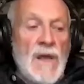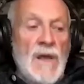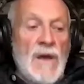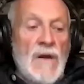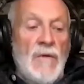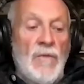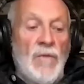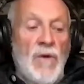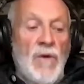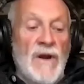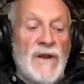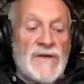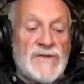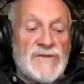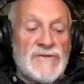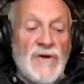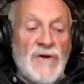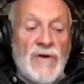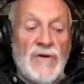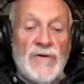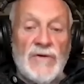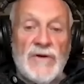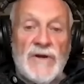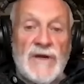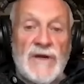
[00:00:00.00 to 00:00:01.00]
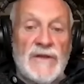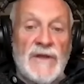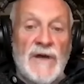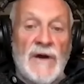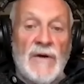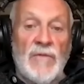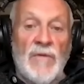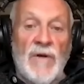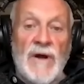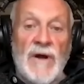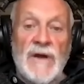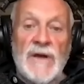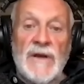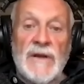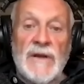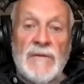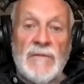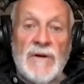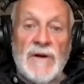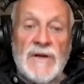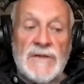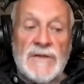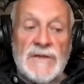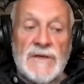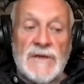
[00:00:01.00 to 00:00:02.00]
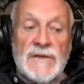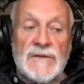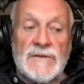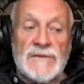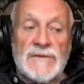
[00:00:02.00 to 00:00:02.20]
Well, it's not looking that way anyway, Dick.